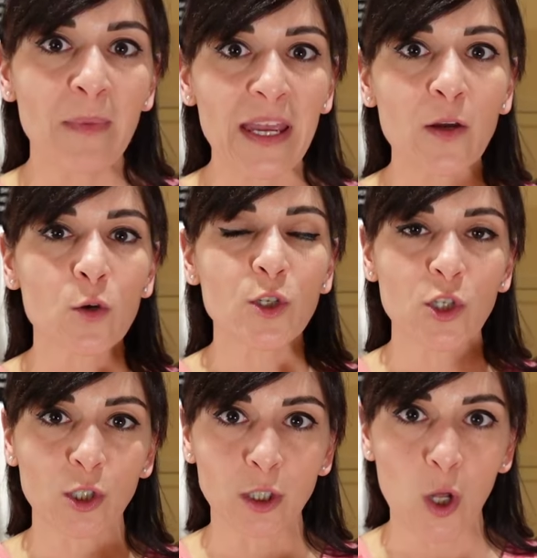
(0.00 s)
make
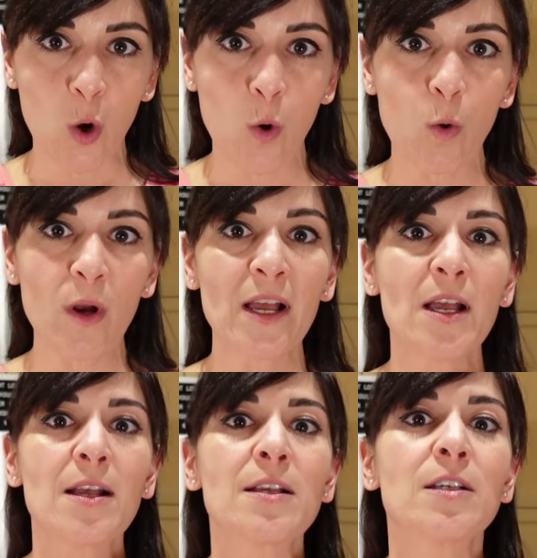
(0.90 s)
slow,
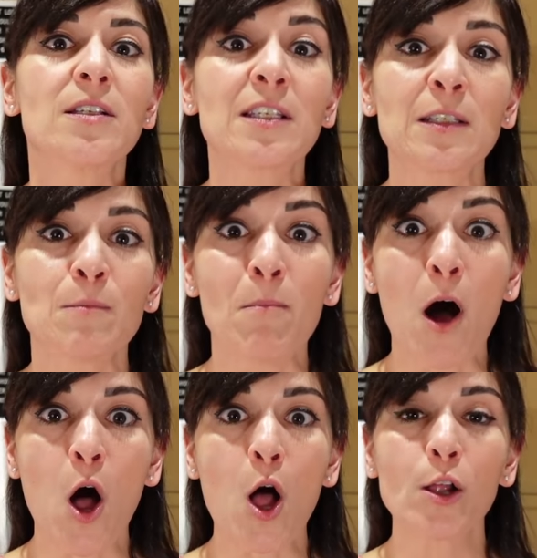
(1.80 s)

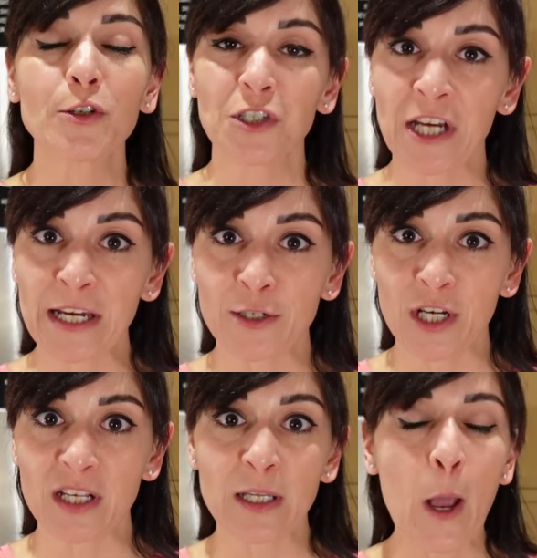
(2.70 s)
small
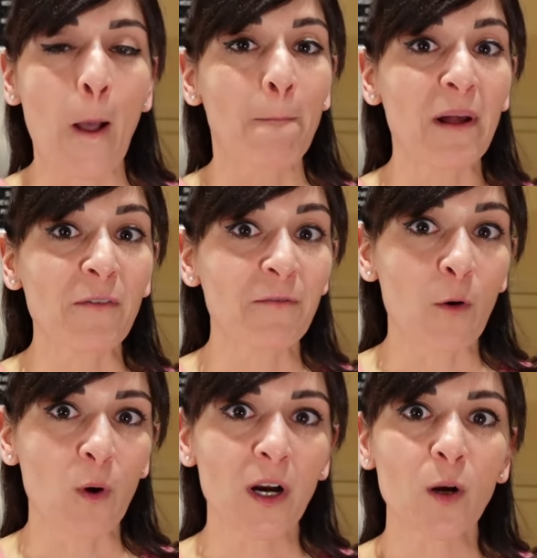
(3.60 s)
changes.
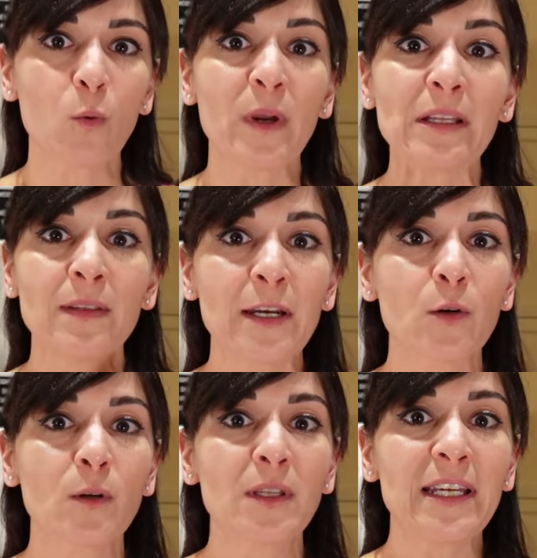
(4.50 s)
Before, we
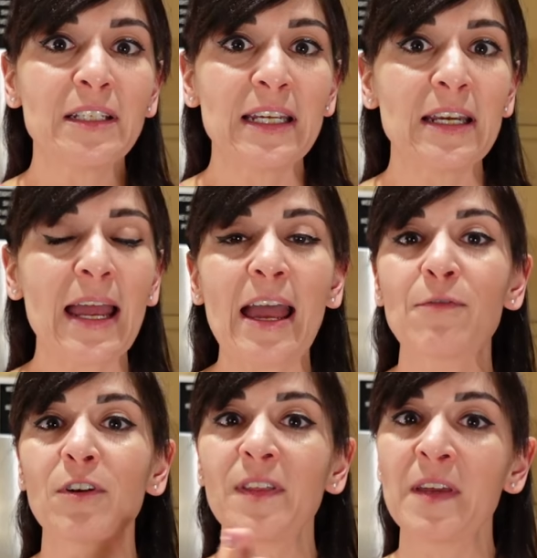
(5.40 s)
literally did
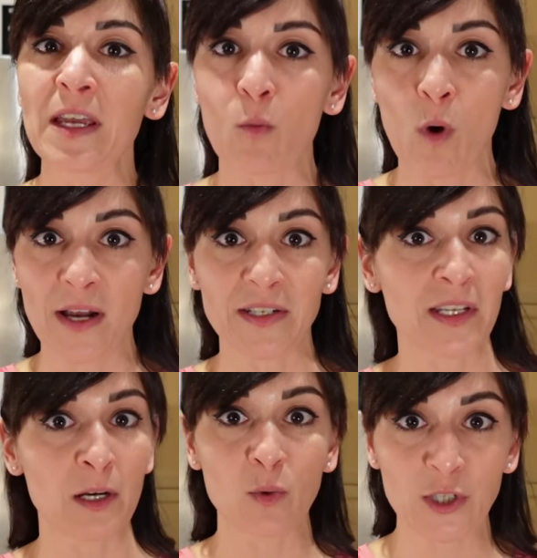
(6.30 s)
everything at once
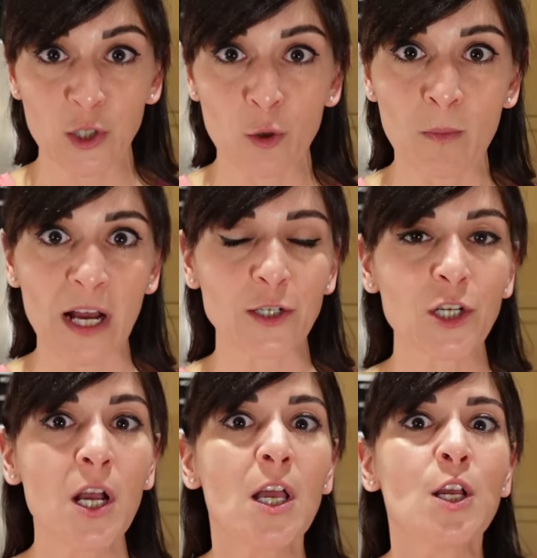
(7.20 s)
and it was too
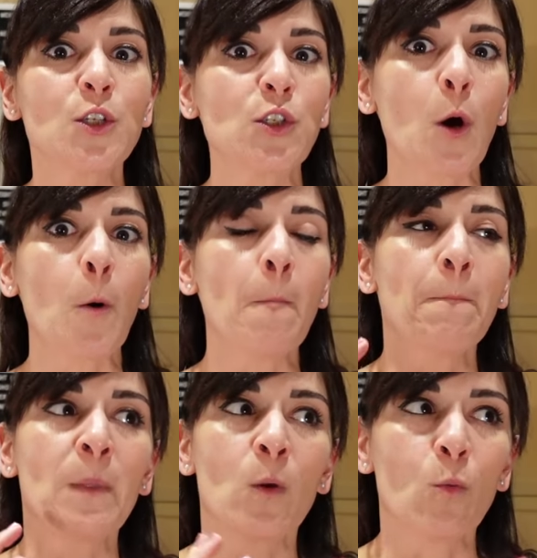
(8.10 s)
much. So
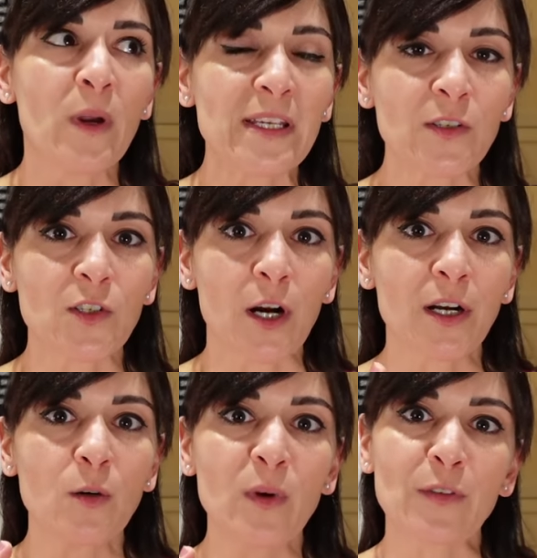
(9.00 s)
we
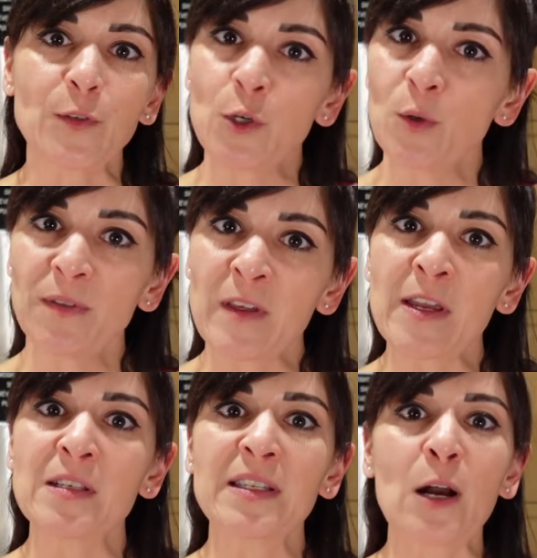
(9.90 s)
started with two
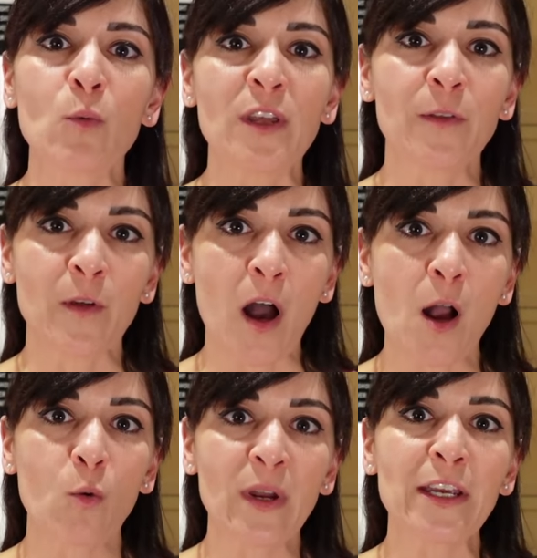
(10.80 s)
things that we
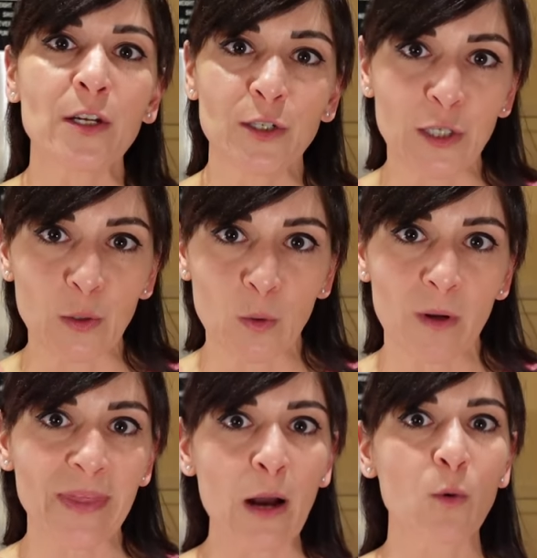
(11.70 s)
thought we could
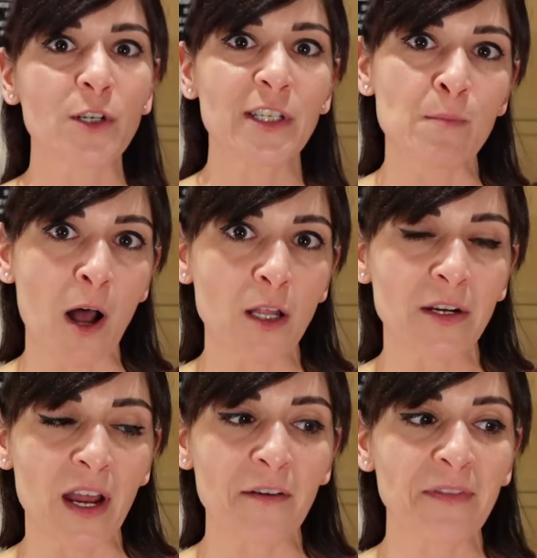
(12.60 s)
do that were small
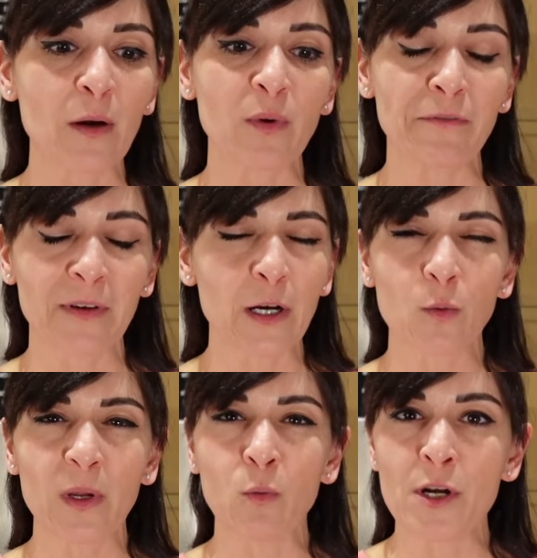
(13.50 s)
enough that we figured
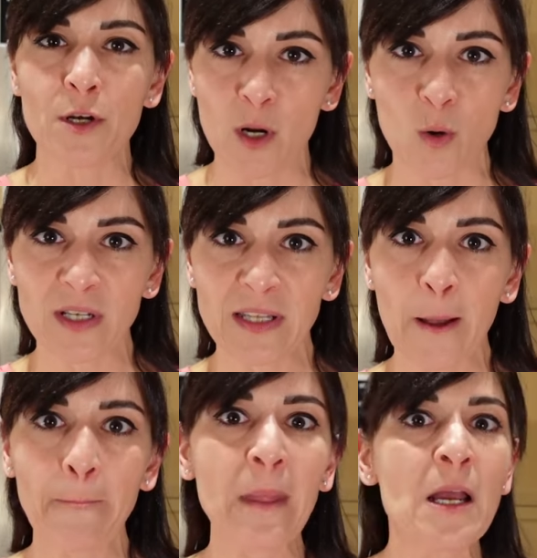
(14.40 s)
we wouldn't notice
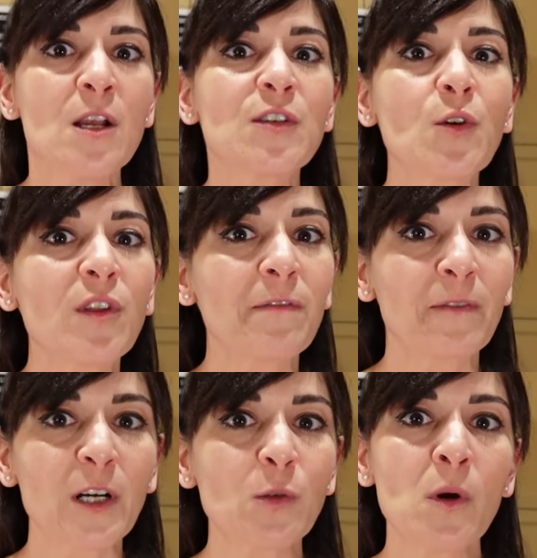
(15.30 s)
them. So the
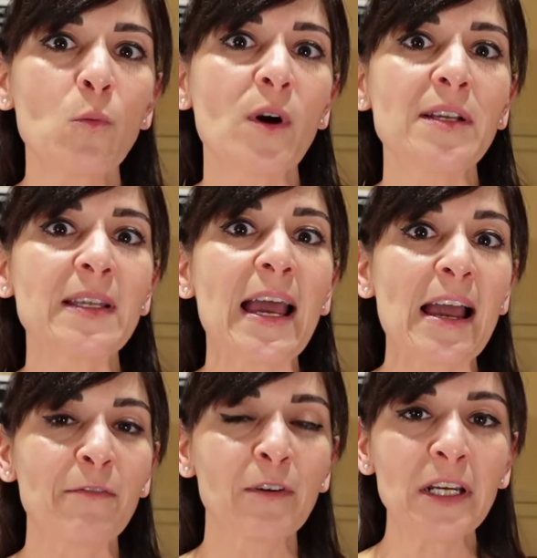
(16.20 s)
first one was
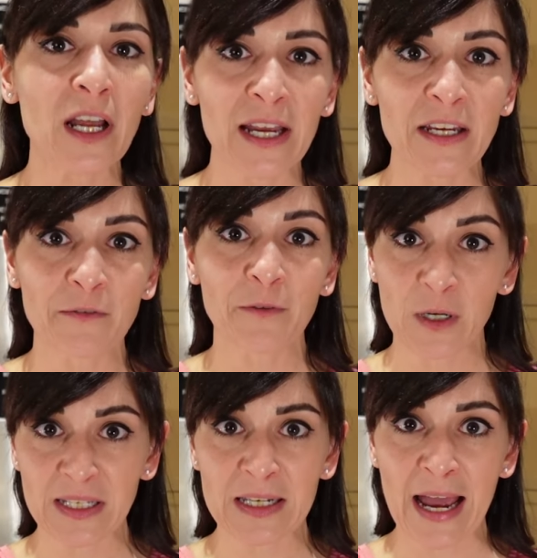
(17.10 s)
every night for
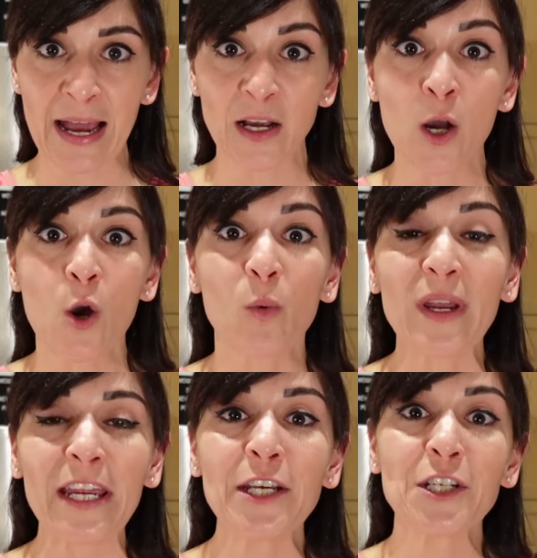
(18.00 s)
a snack,
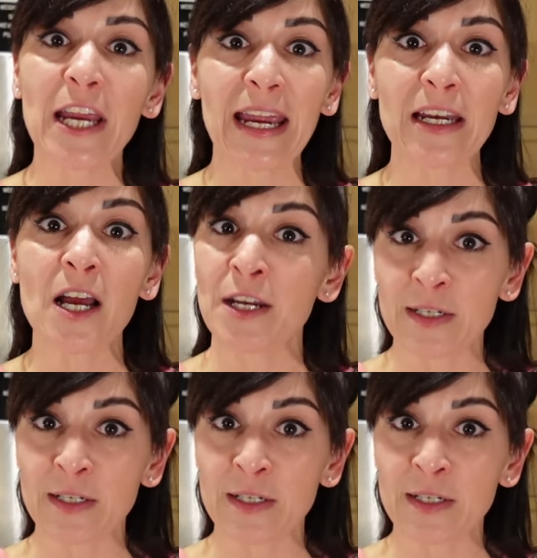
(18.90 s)
we each ate an